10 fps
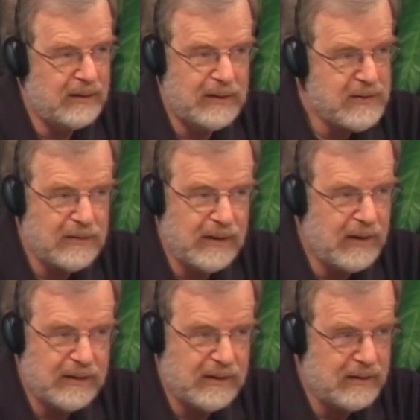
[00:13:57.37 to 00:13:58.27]
These are
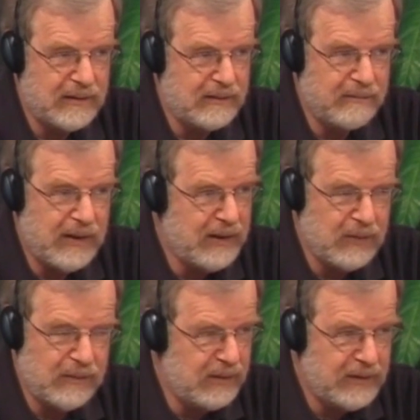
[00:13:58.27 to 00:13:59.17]
not
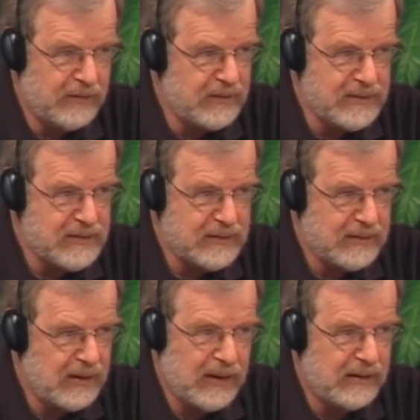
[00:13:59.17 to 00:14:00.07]
Bible believers,
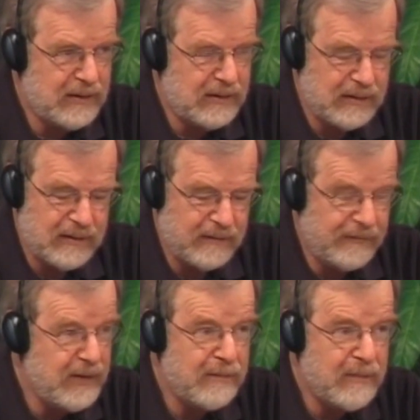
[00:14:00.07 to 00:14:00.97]
not
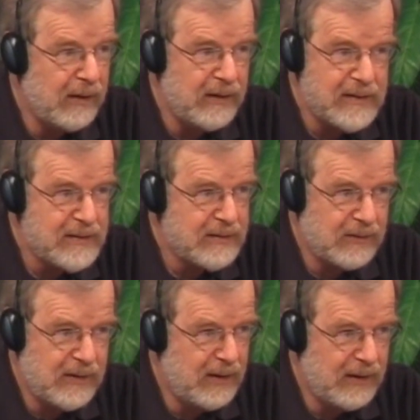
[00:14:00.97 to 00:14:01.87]
fundamentalists,
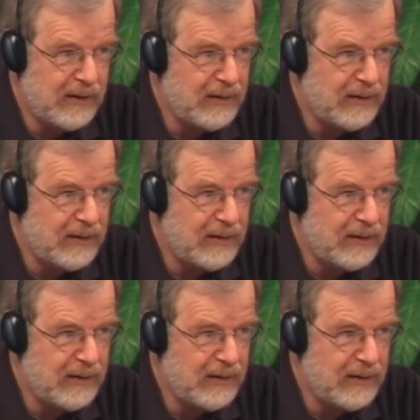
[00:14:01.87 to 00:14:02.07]
okay?